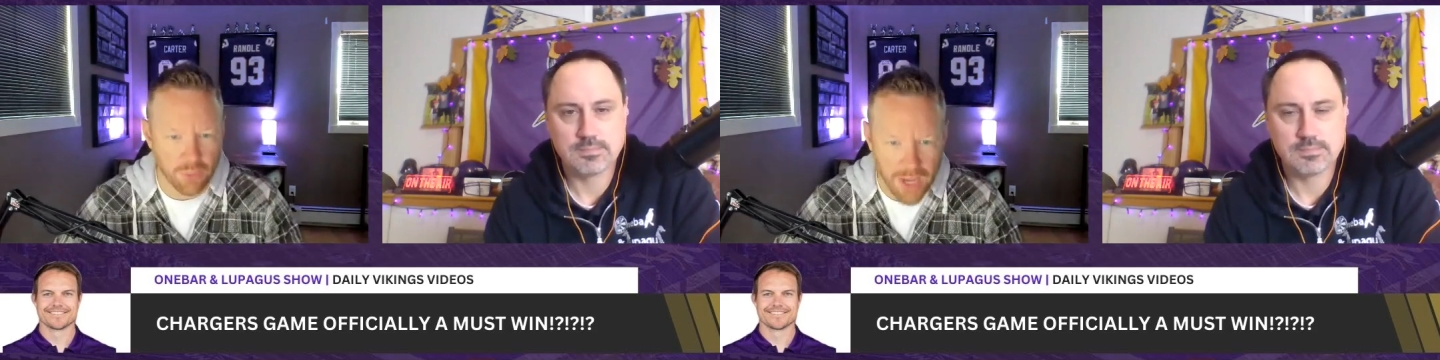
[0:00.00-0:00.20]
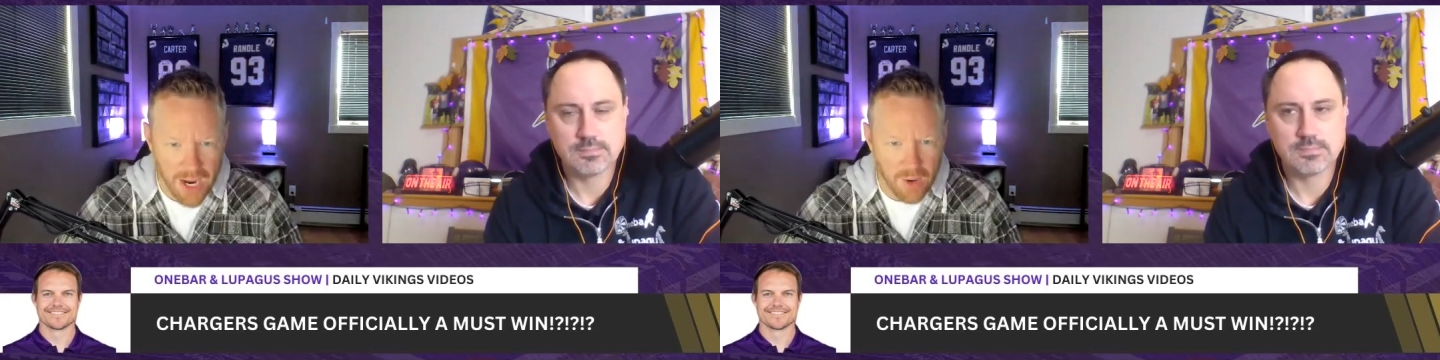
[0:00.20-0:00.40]

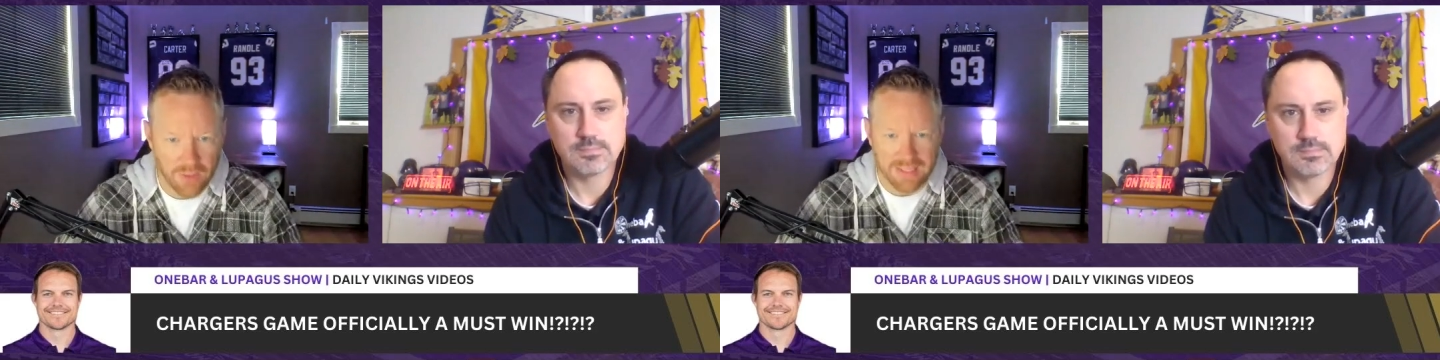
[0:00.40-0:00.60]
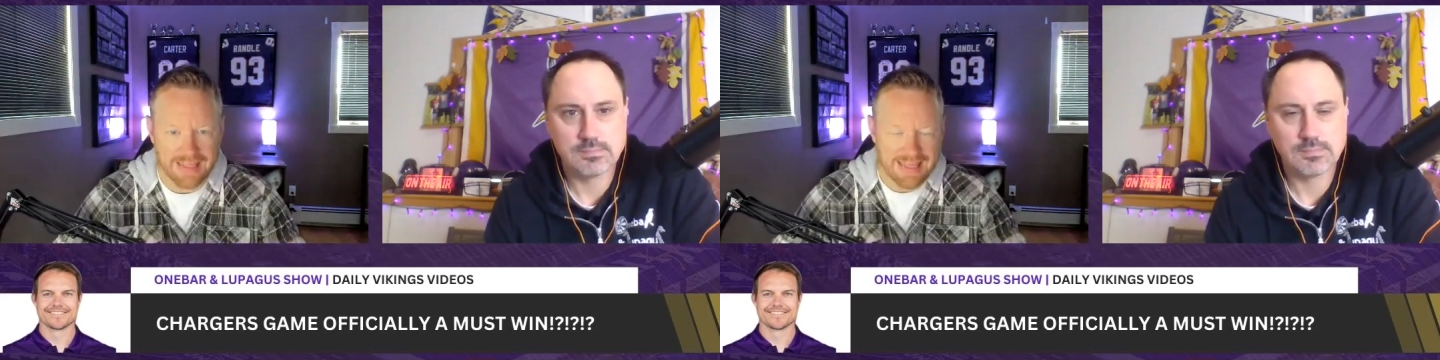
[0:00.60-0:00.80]

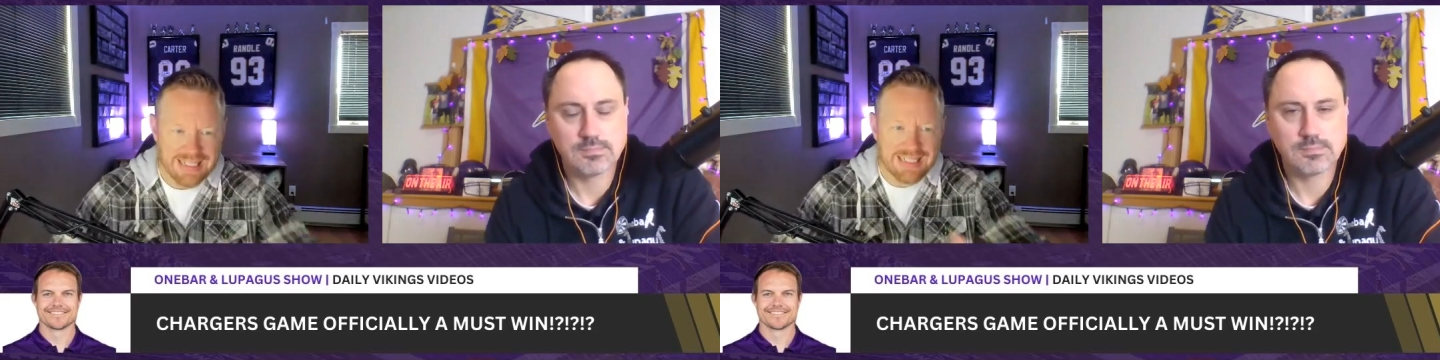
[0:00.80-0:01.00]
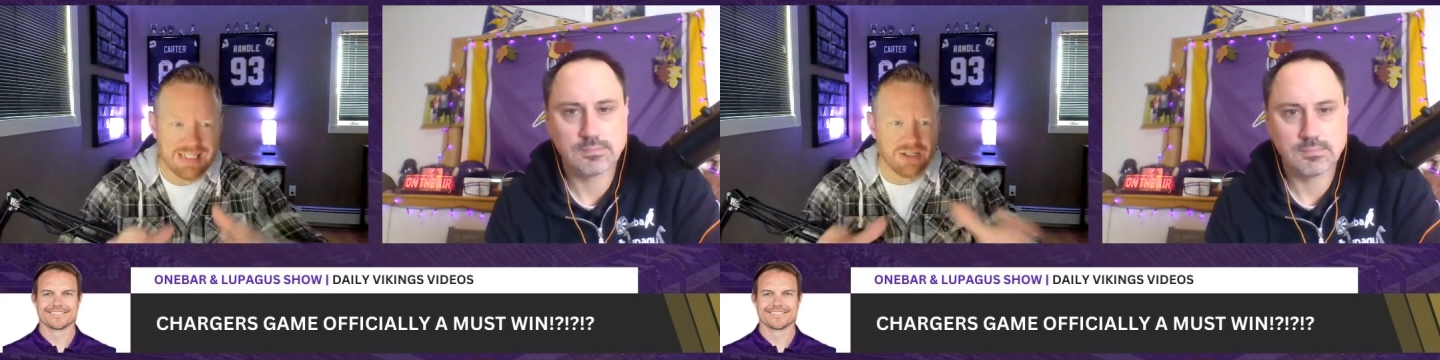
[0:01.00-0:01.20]
Speaker 1: ground. Like
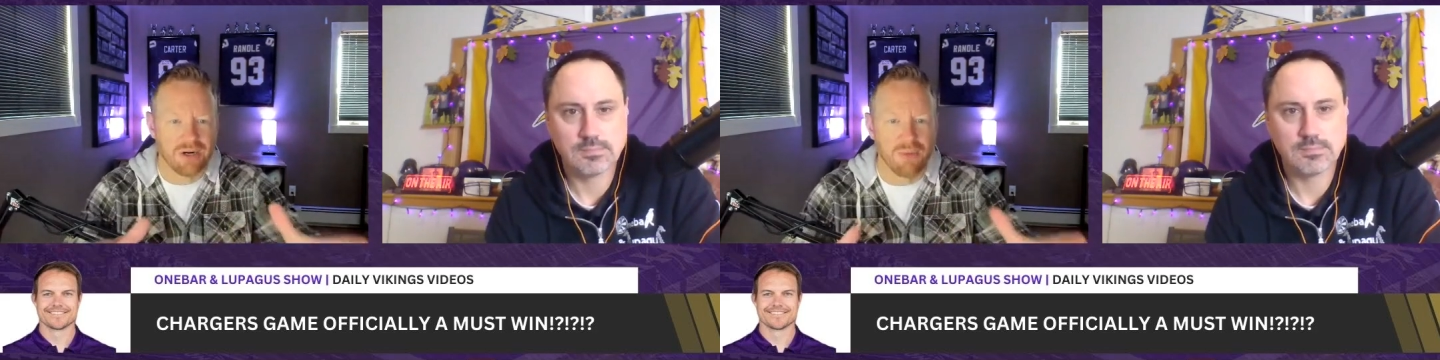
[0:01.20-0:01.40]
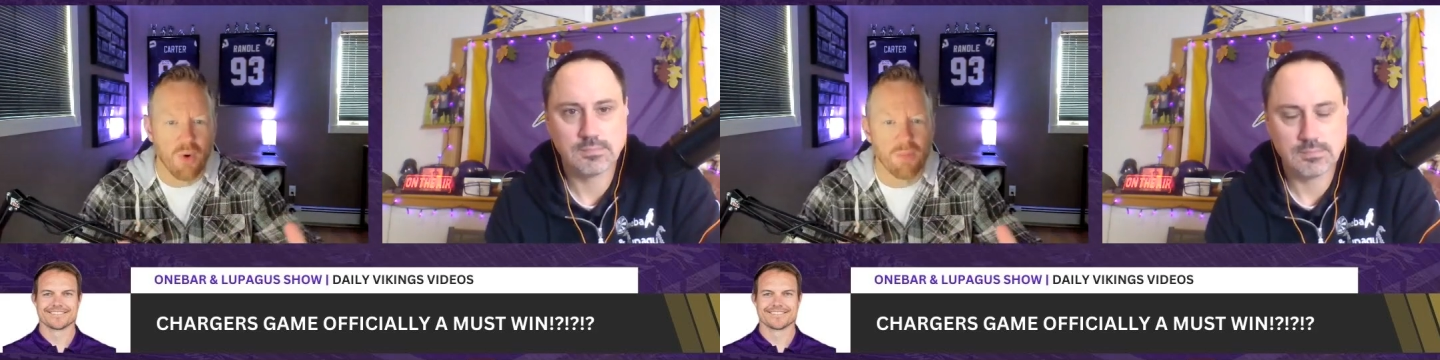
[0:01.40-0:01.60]
this is
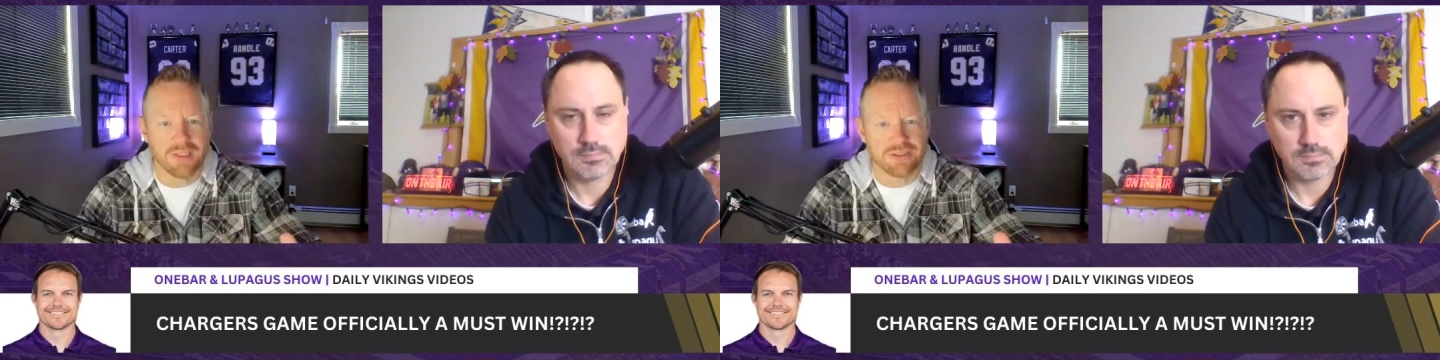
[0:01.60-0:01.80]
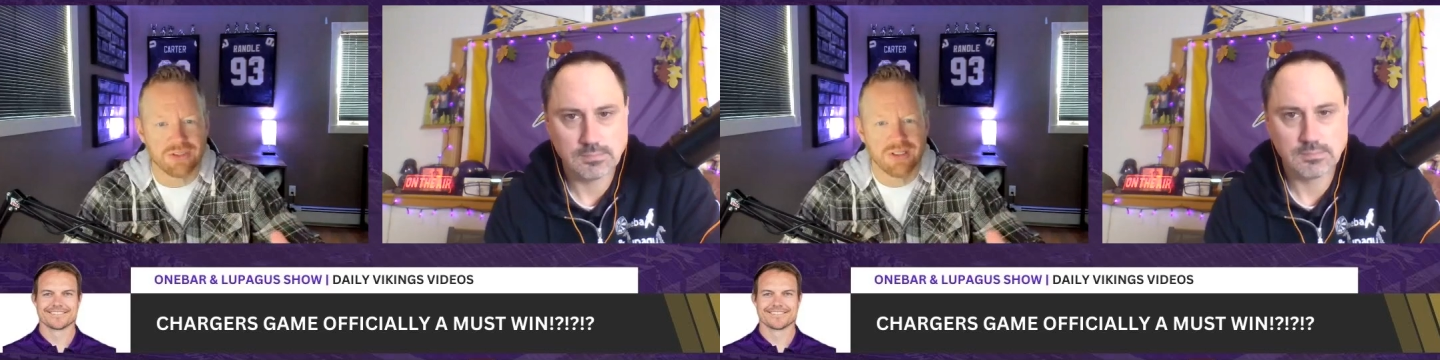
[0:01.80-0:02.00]
our moment.